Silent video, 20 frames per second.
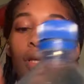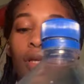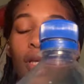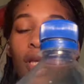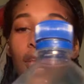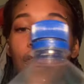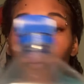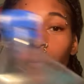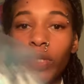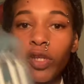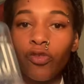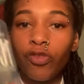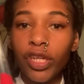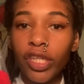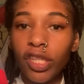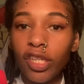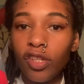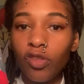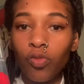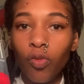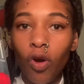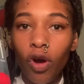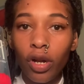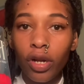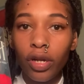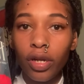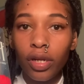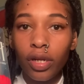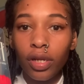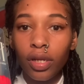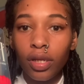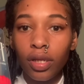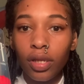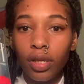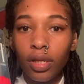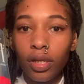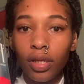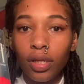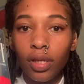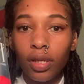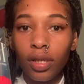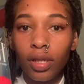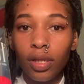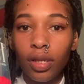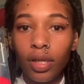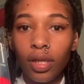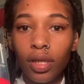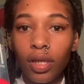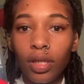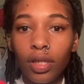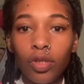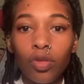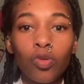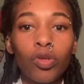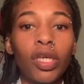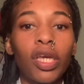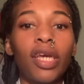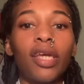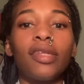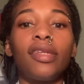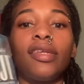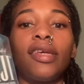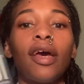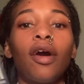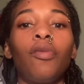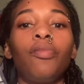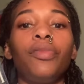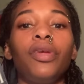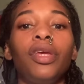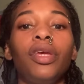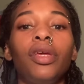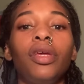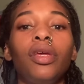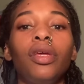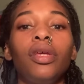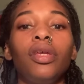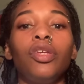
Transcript: if we drink this water, you can't tell me